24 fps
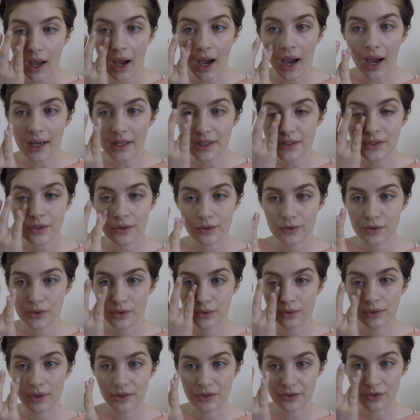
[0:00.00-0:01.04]
I don't
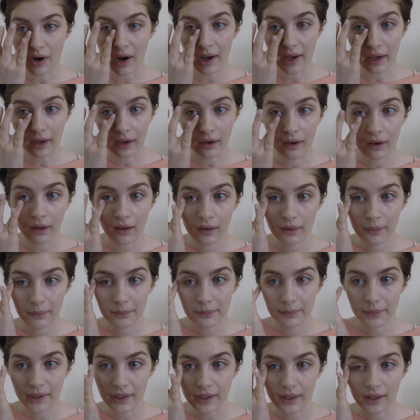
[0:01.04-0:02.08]
do the triangle
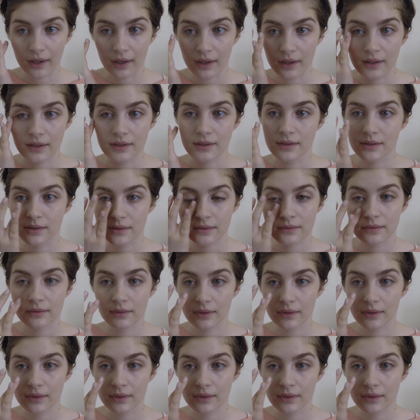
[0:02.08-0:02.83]
because